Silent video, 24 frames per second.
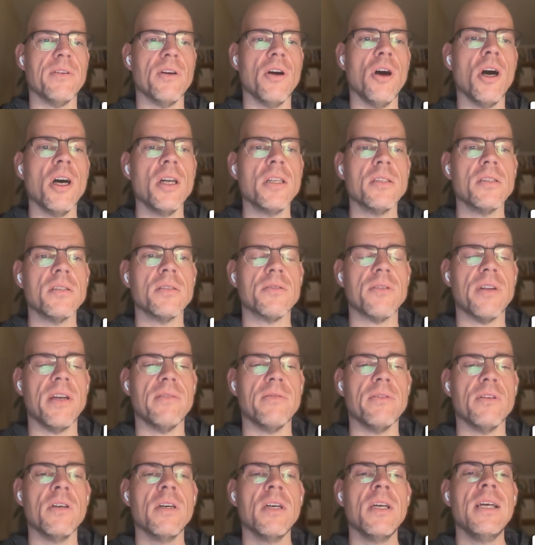On
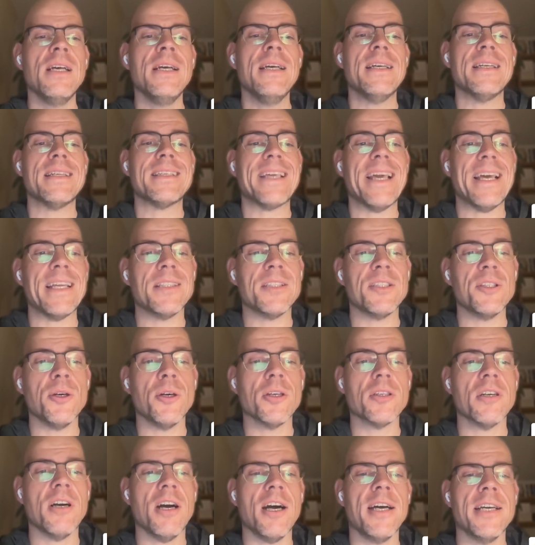travel, Get Your
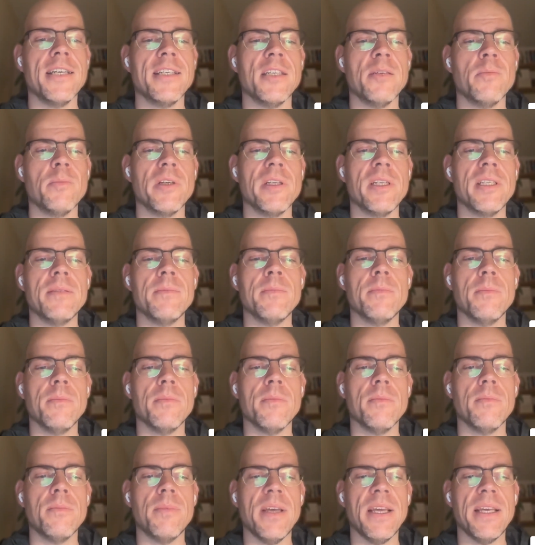Guide, a
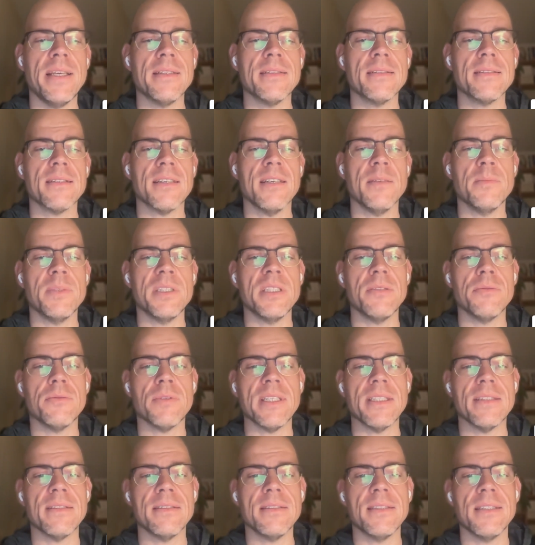Berlin-based company,
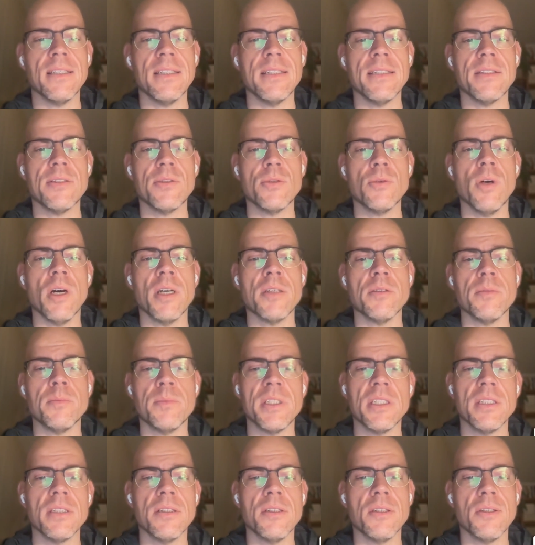raised nearly 200
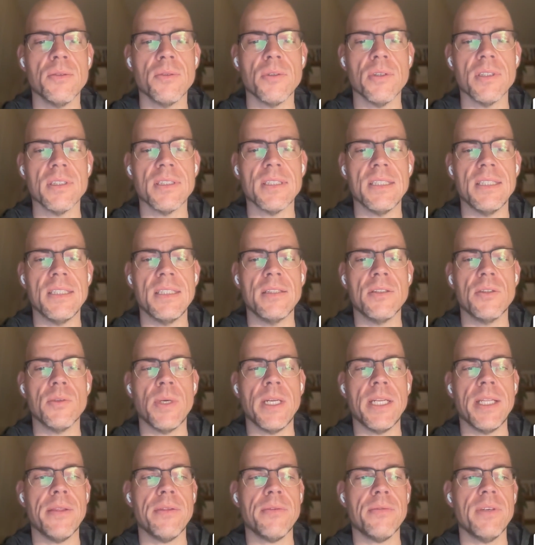million euros in
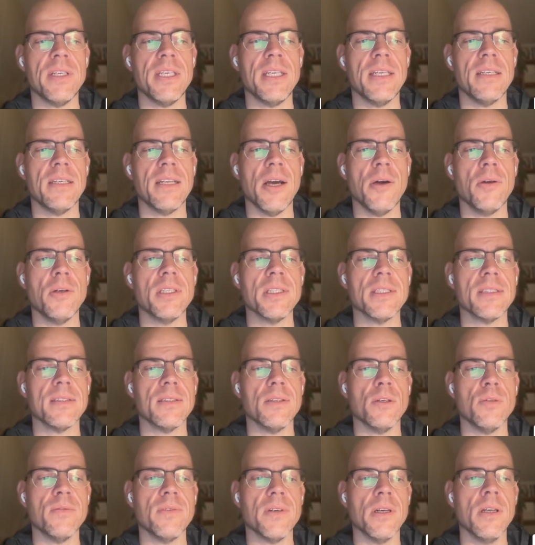23 and now lists
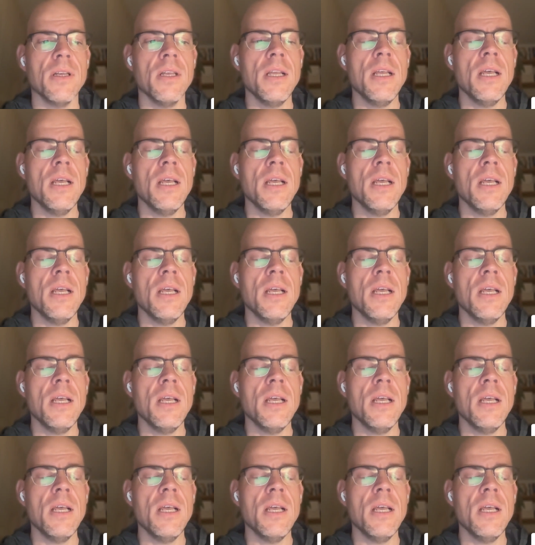over